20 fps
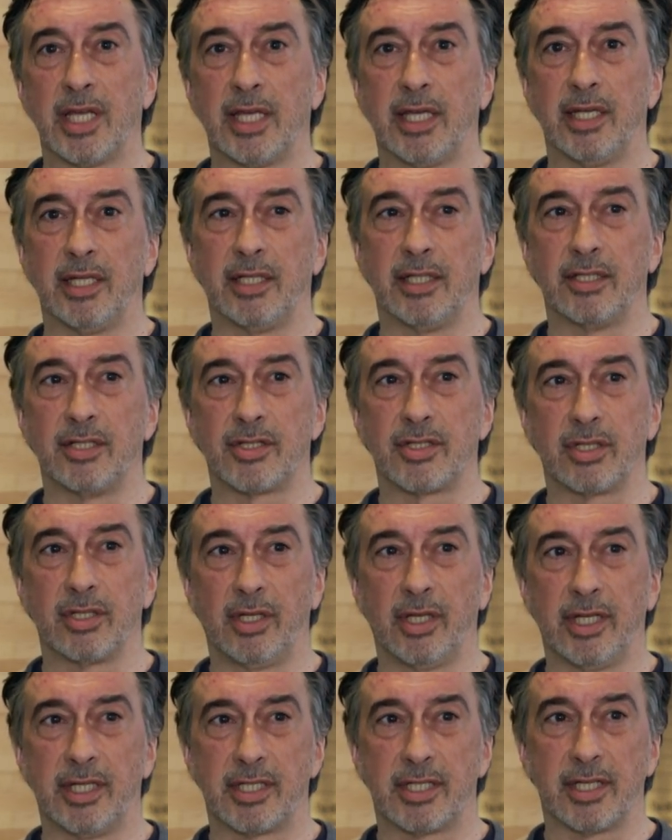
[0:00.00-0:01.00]
It
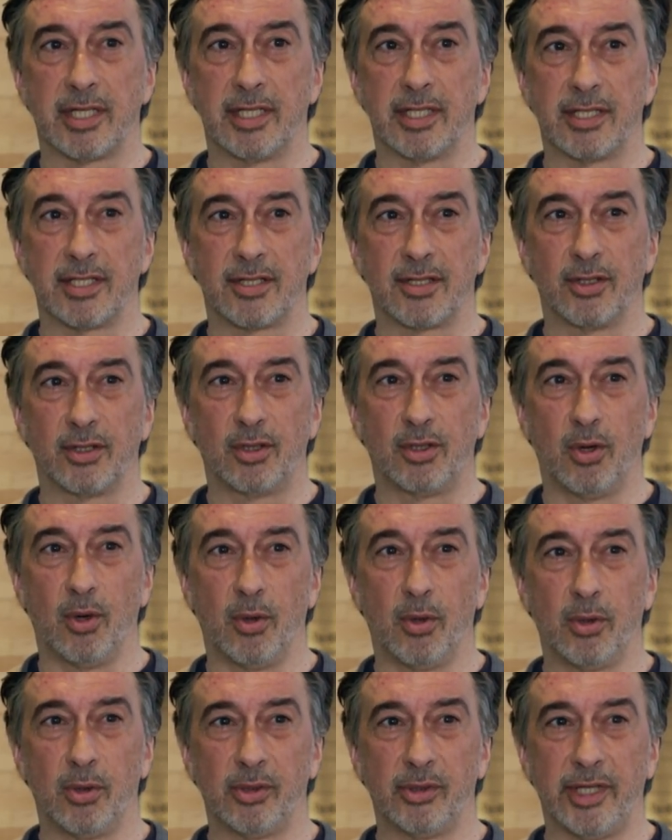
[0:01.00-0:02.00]
insulates against the
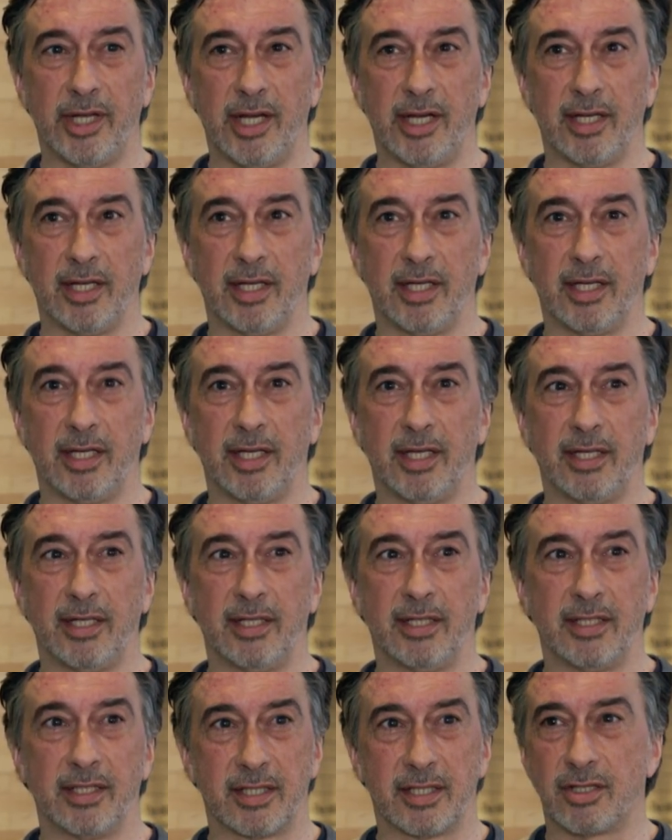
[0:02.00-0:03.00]
cold, and
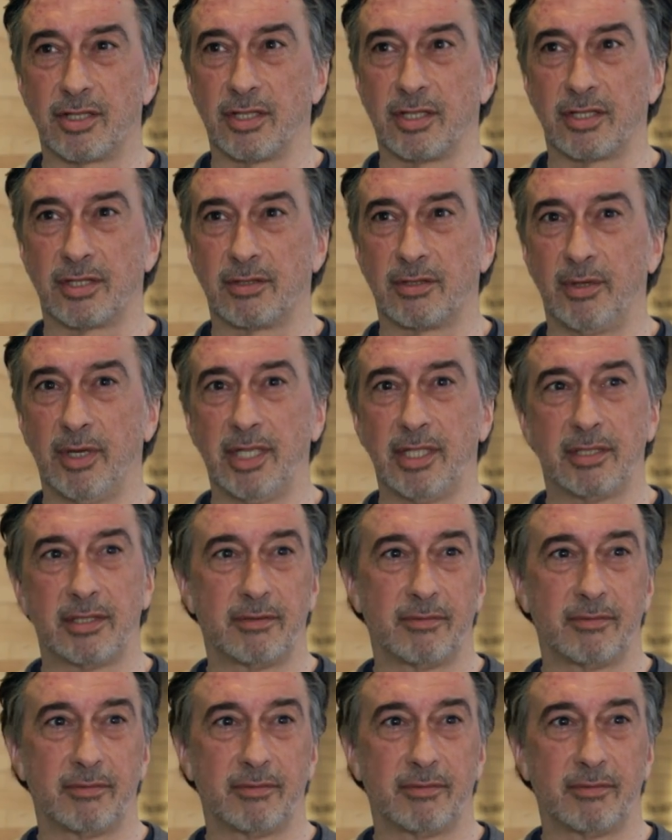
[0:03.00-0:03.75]
it's just great.